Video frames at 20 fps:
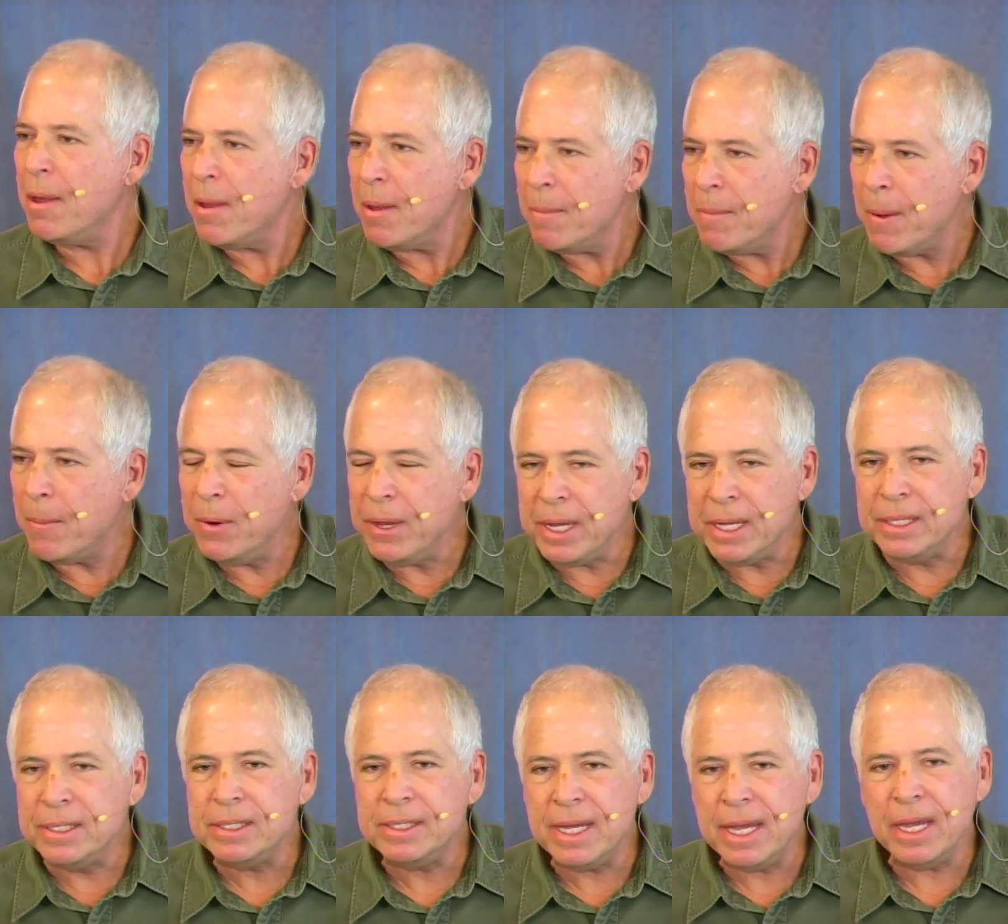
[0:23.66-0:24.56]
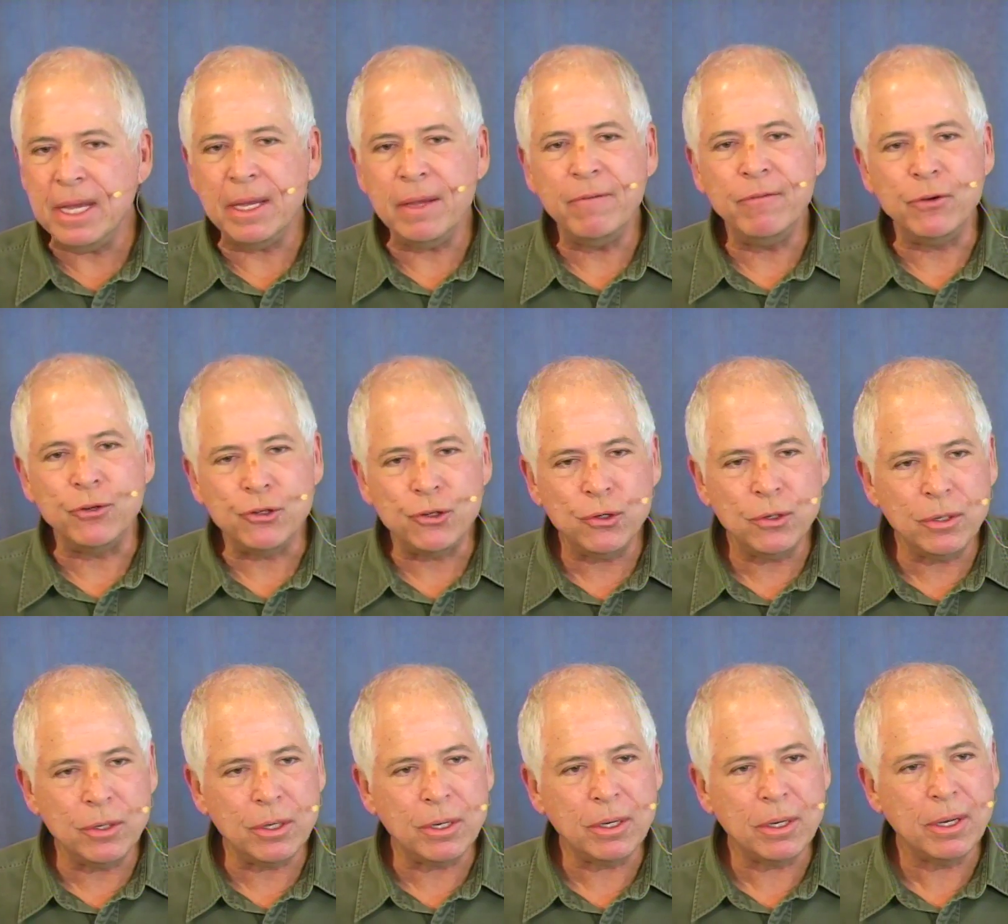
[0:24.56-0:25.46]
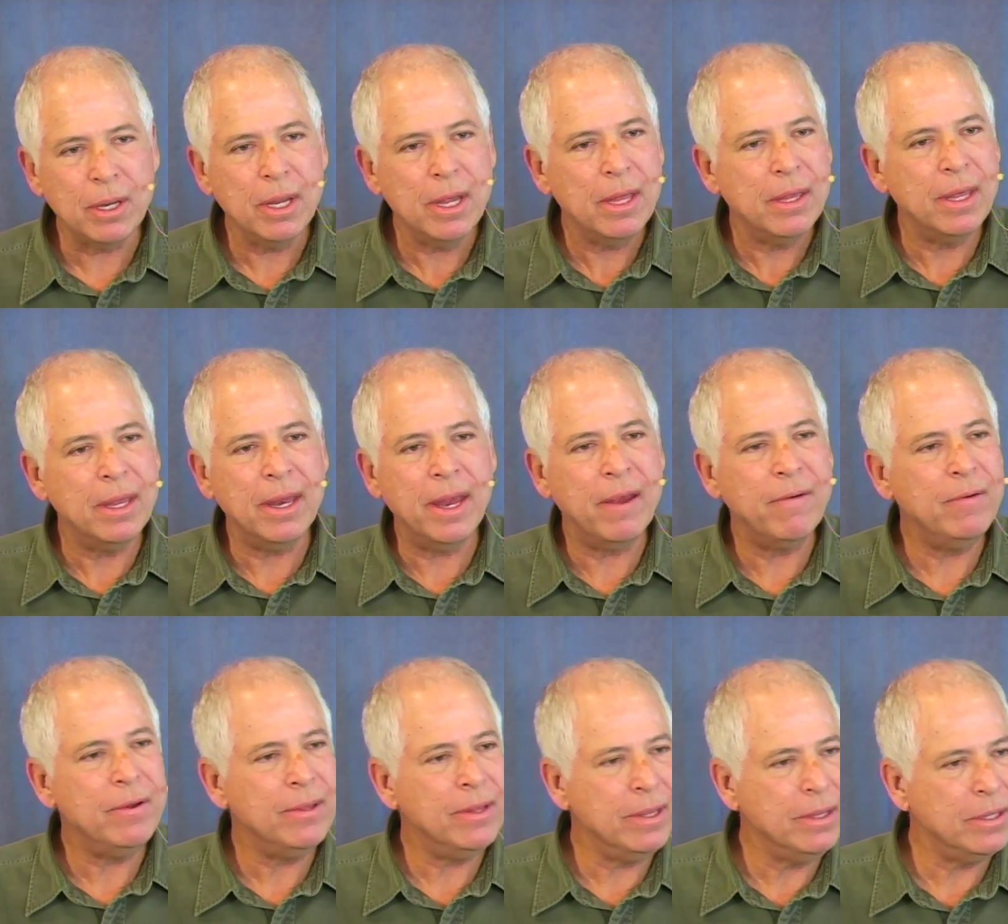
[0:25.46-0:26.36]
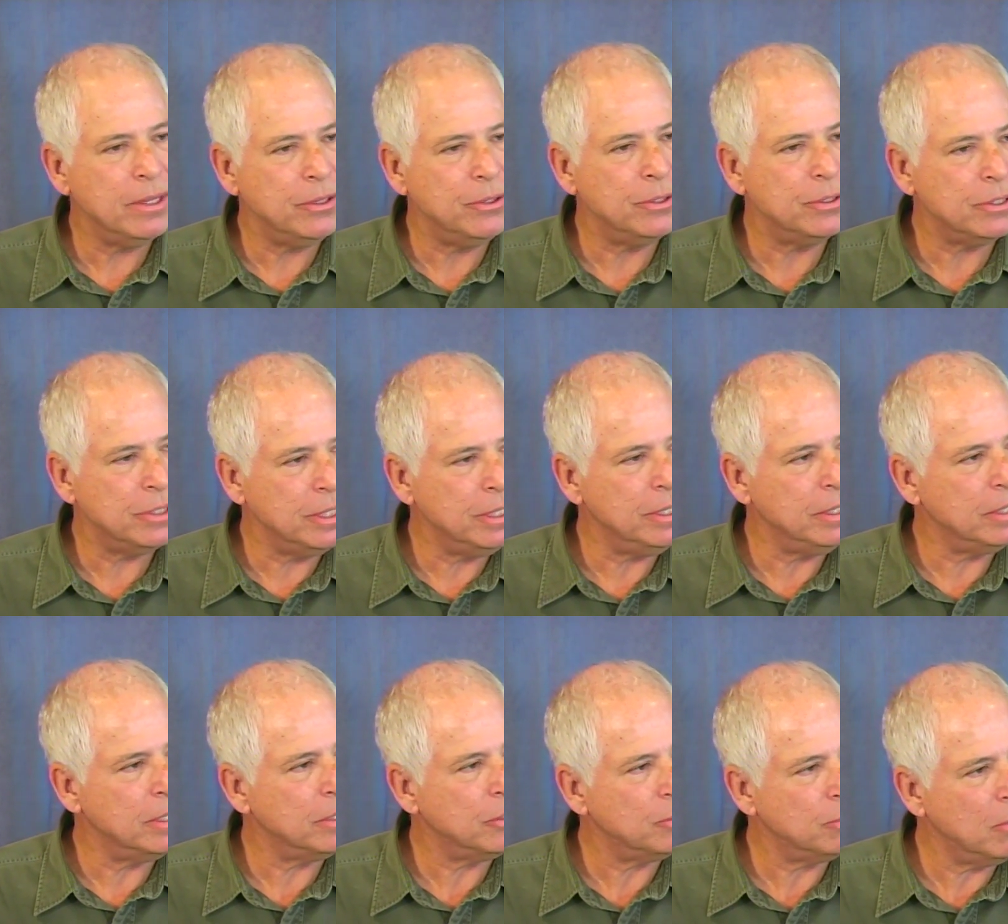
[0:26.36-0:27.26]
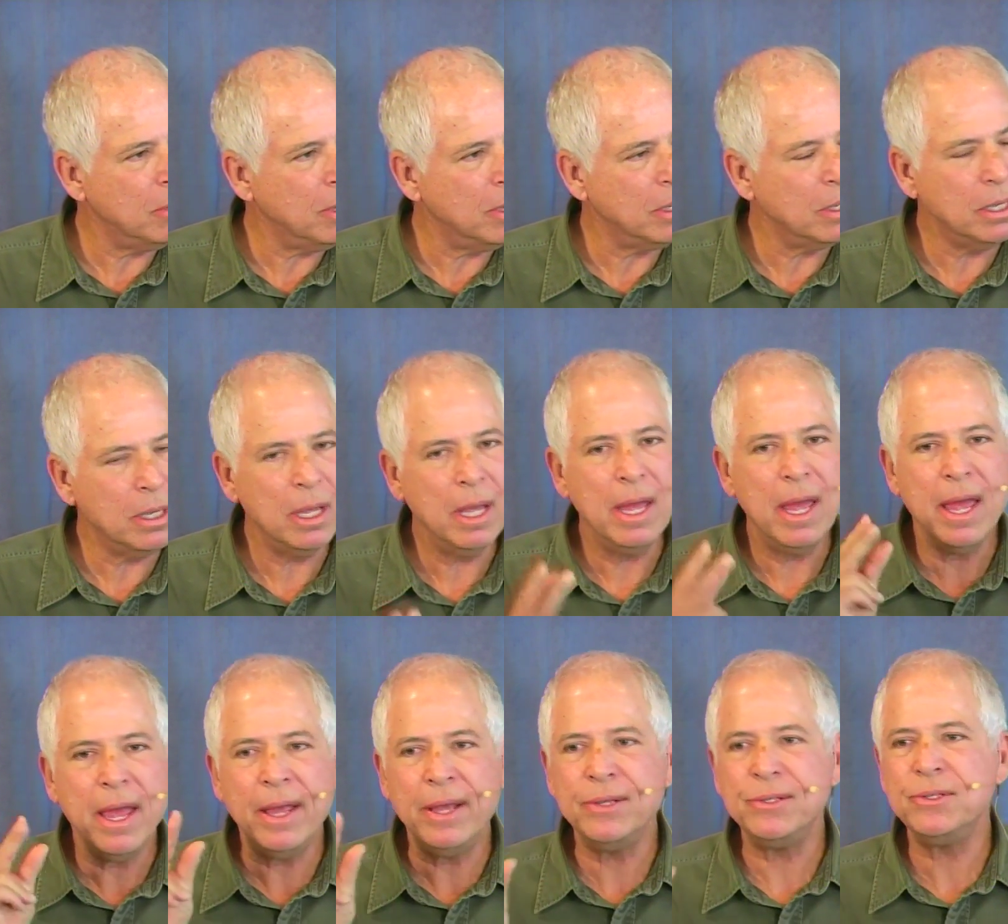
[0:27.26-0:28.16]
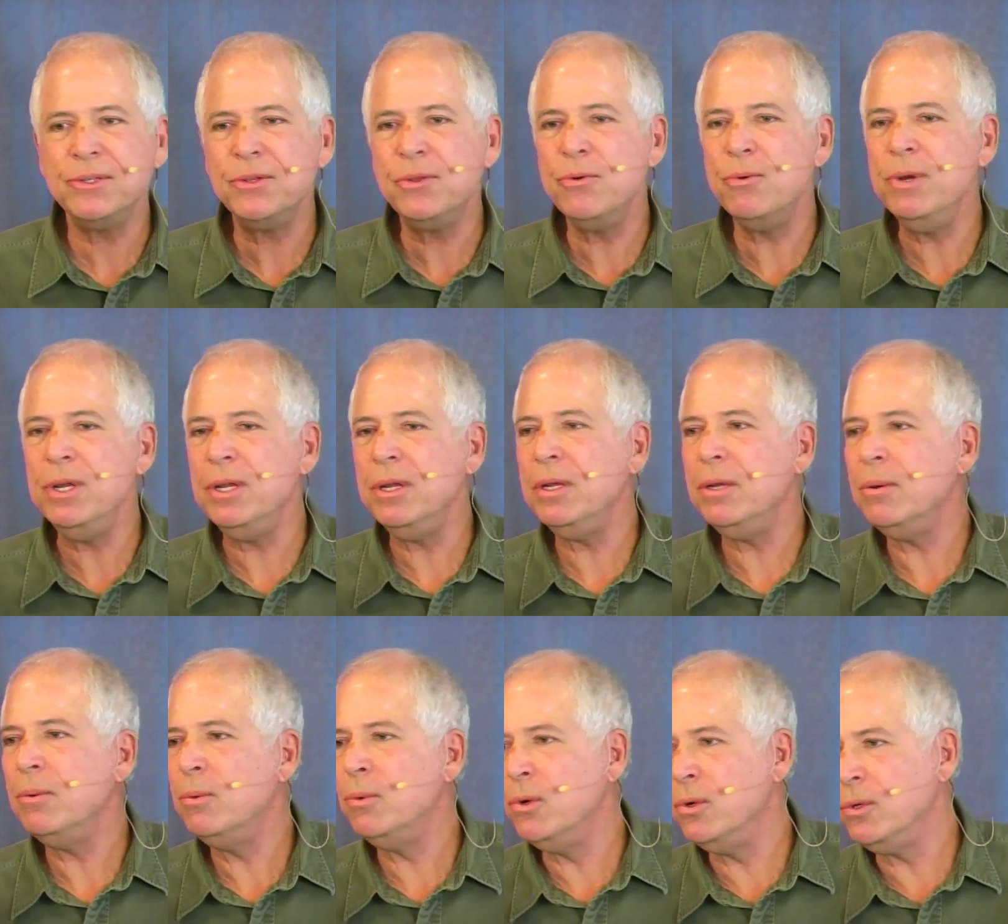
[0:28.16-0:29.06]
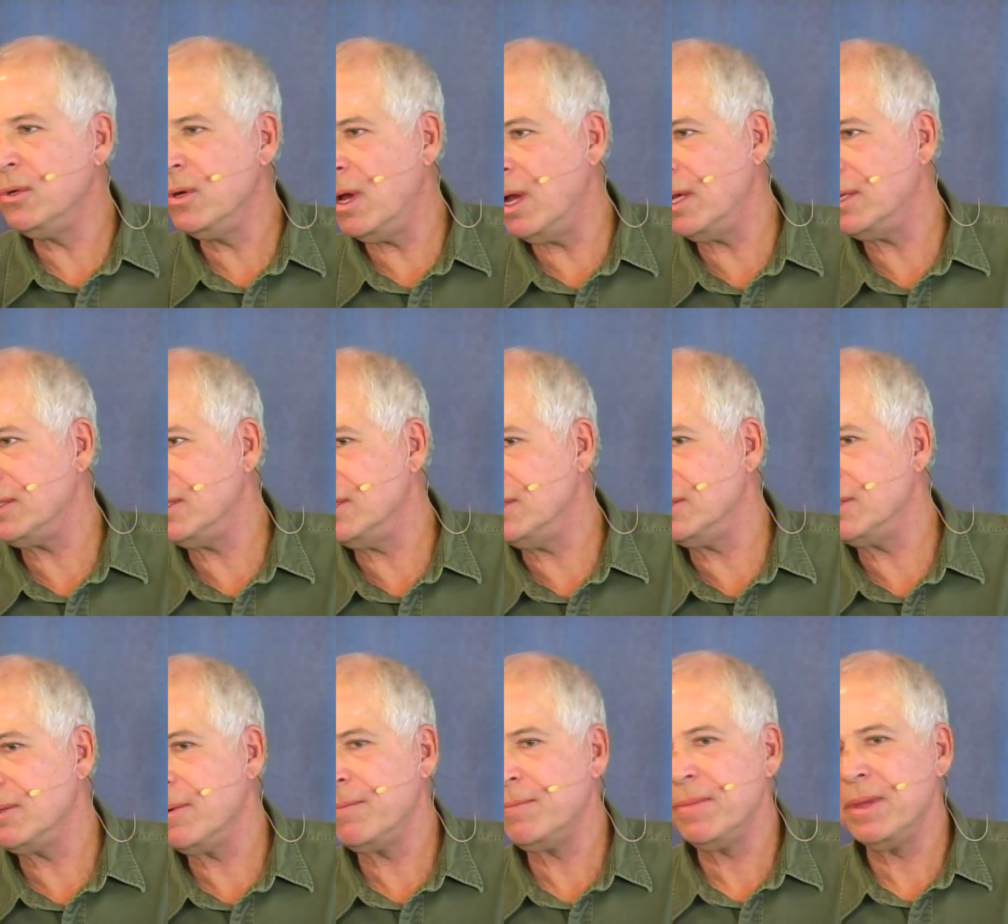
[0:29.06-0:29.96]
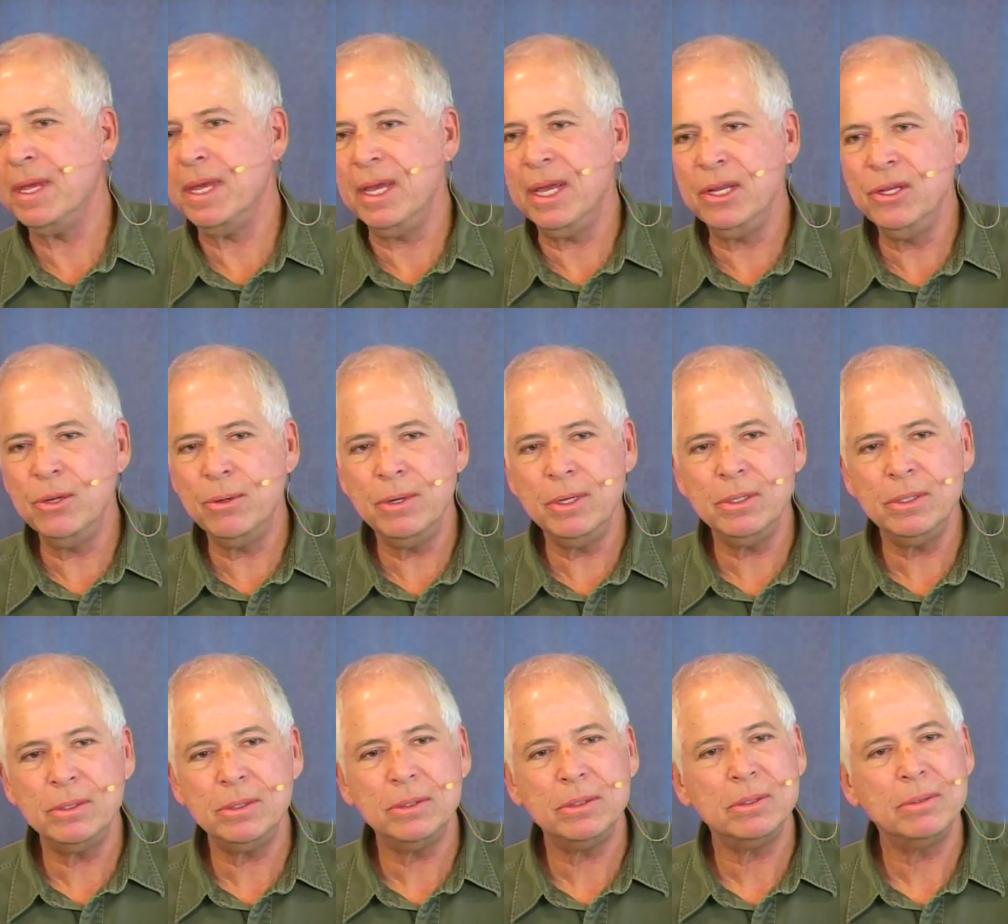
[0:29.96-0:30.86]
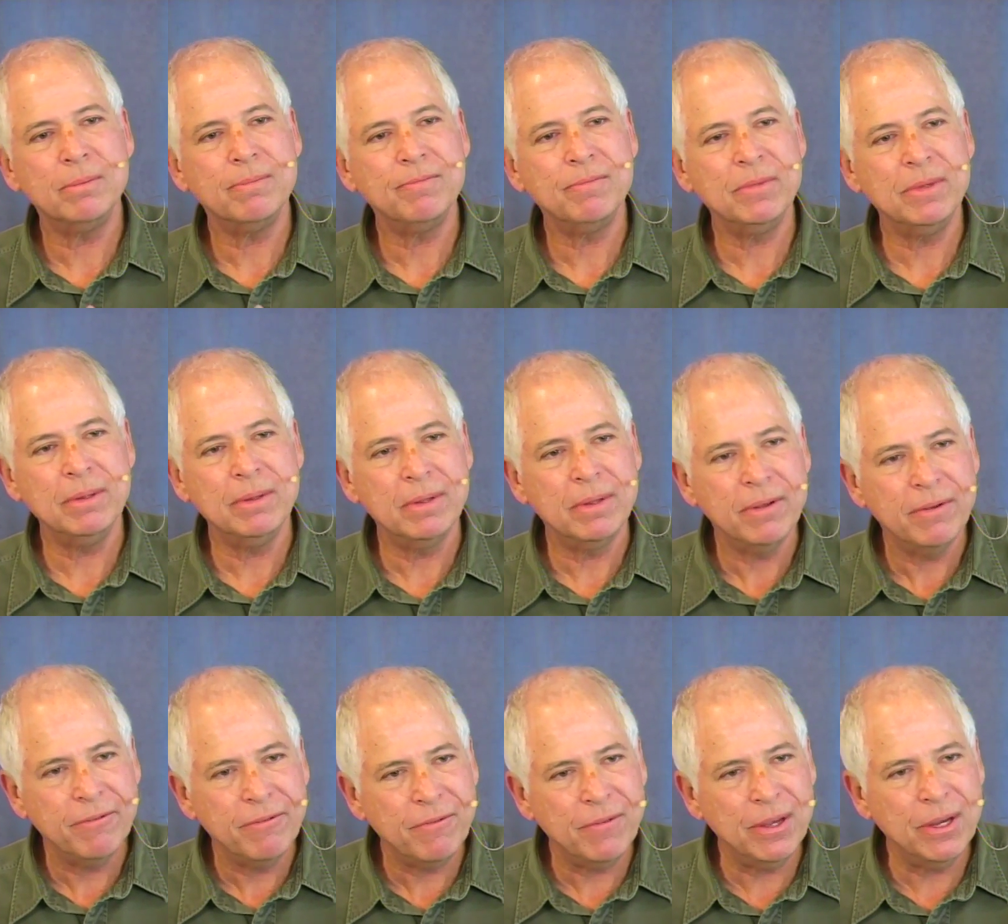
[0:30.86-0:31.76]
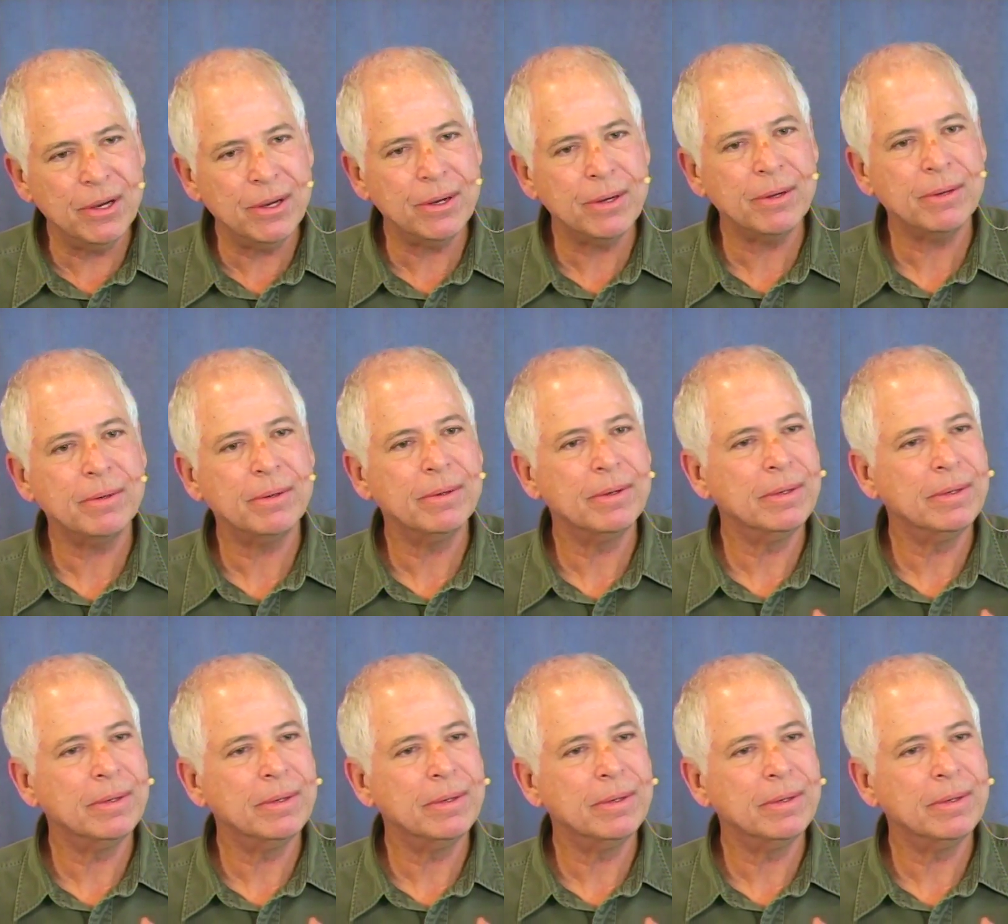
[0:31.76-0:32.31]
But we can say for sure that everything that you see that's wrong has three root causes: ignorance, fear,